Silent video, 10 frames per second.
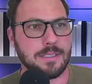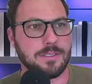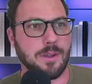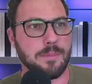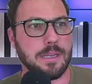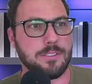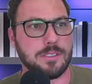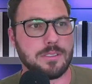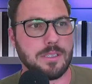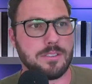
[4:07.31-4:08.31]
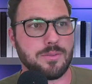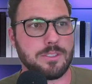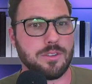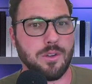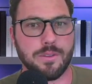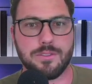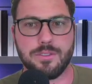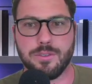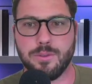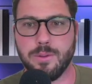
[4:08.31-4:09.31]
So I'm going to just switch over
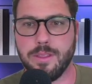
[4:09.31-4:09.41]
to